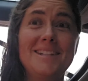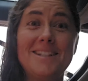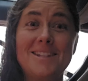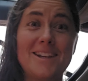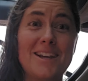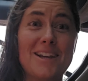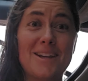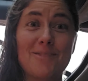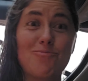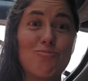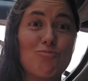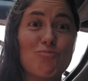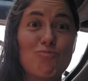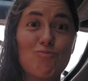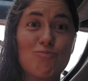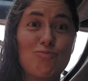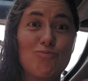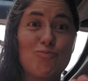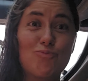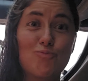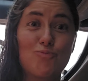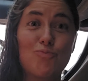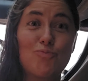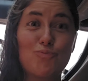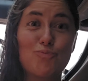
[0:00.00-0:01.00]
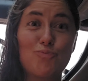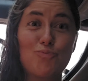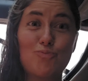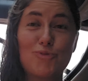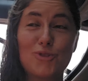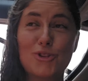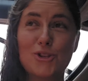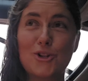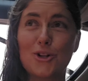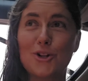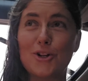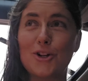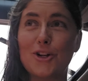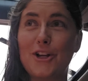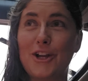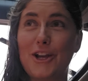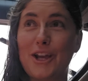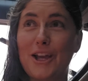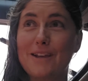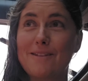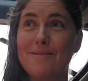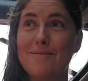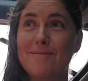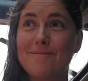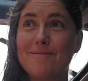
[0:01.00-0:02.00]
He's like
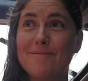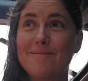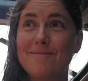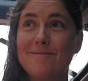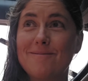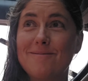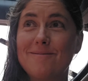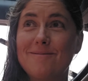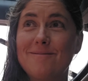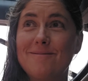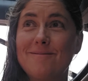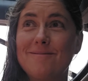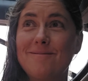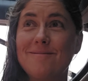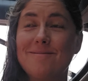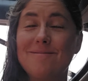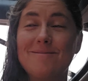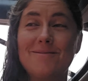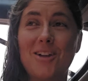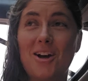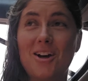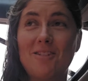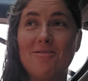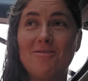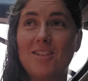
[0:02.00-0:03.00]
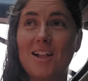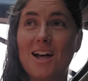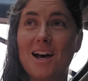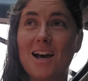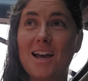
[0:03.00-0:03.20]
scurrying, not